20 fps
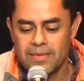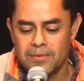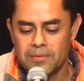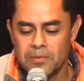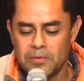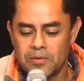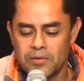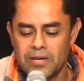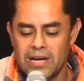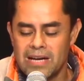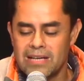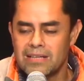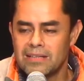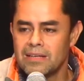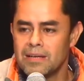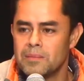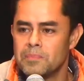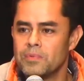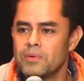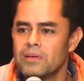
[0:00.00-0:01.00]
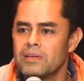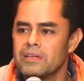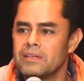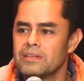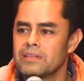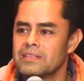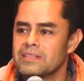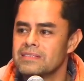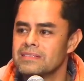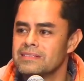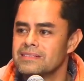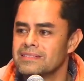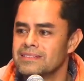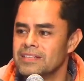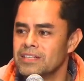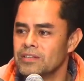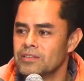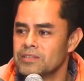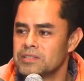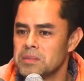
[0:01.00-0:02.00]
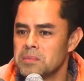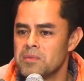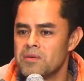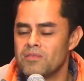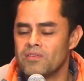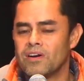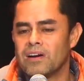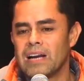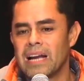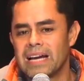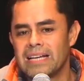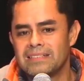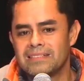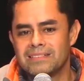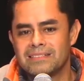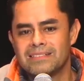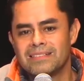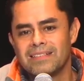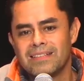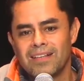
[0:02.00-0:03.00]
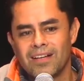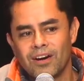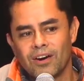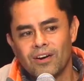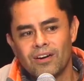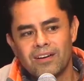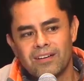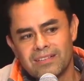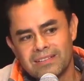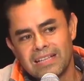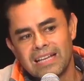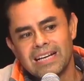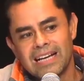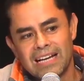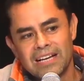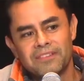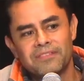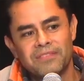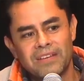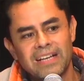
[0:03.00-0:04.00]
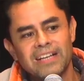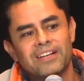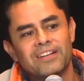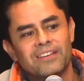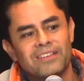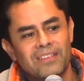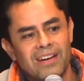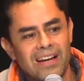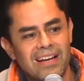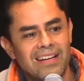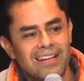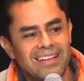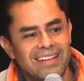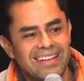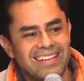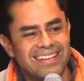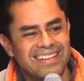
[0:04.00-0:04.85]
We were cracking up earlier because, you know, some of our lights are, they kind of flicker, right?